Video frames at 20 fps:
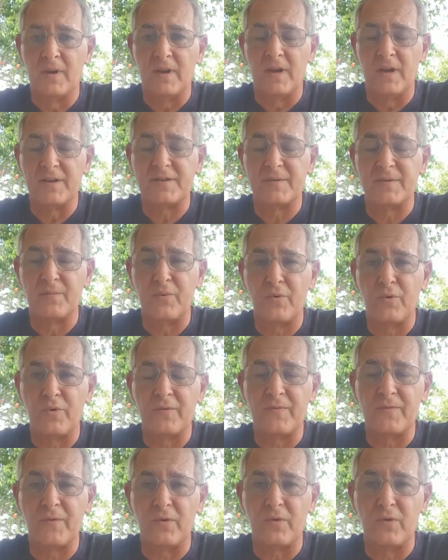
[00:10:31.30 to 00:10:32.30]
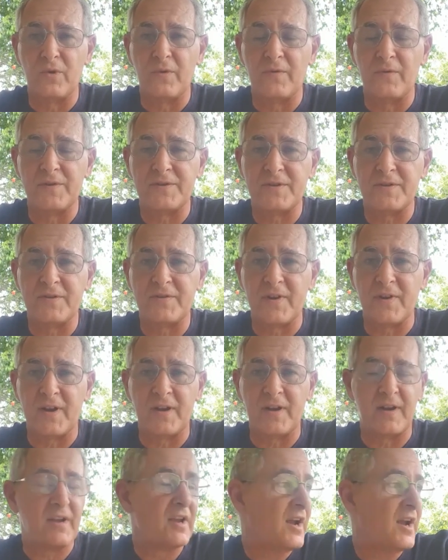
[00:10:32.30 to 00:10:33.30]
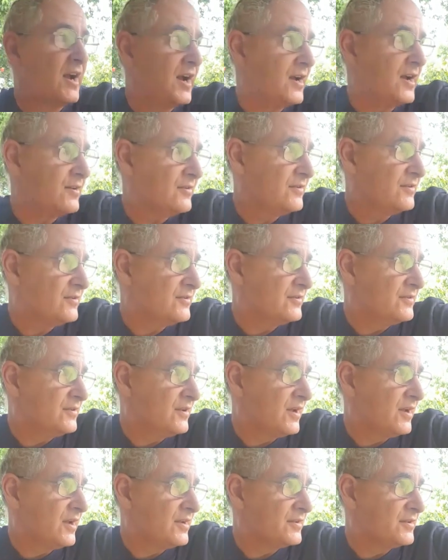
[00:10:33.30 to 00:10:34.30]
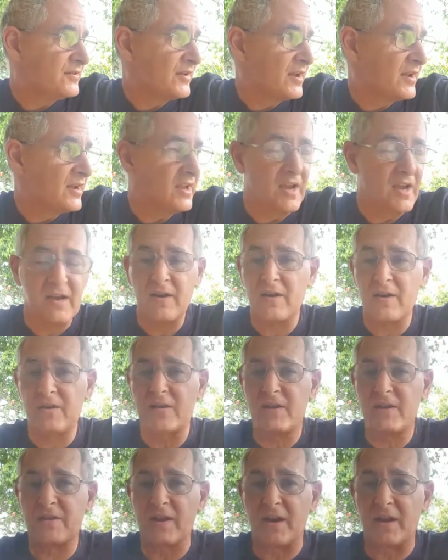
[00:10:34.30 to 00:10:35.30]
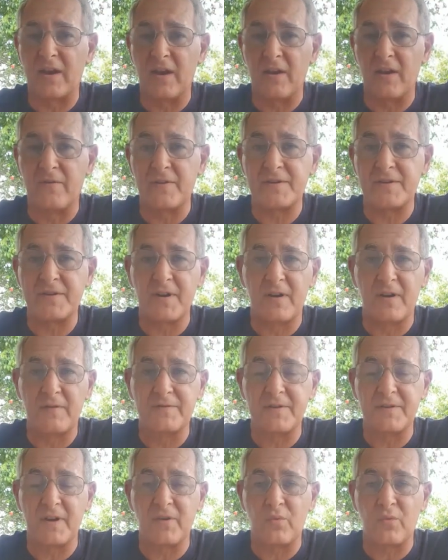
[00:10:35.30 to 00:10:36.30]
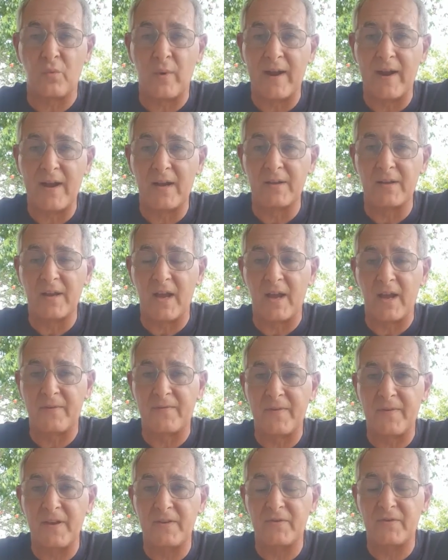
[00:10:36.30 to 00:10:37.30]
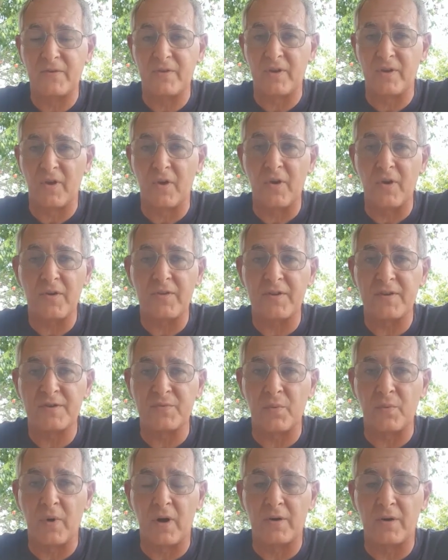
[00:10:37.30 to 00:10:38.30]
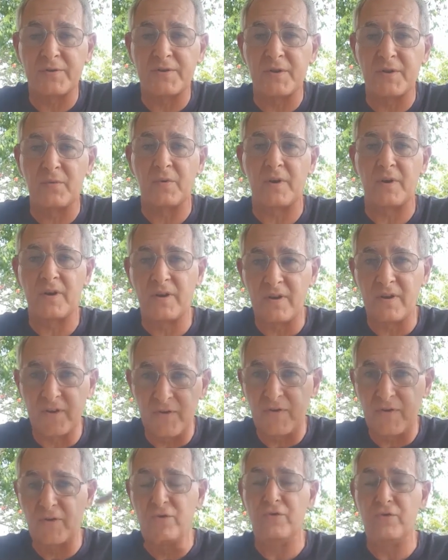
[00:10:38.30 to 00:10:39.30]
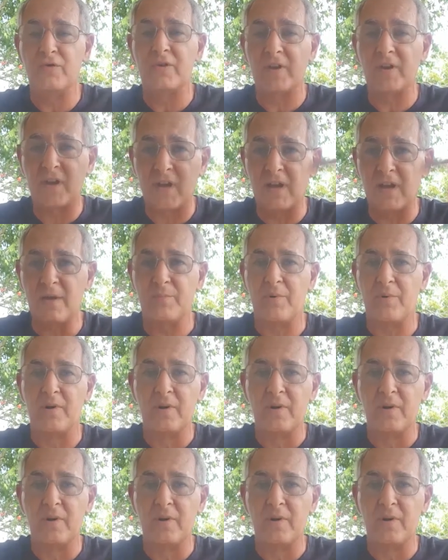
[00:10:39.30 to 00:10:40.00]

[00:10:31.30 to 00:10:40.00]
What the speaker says: it's important for all of us to take care of ourselves and ground our feet to the earth as well, so we can continue to keep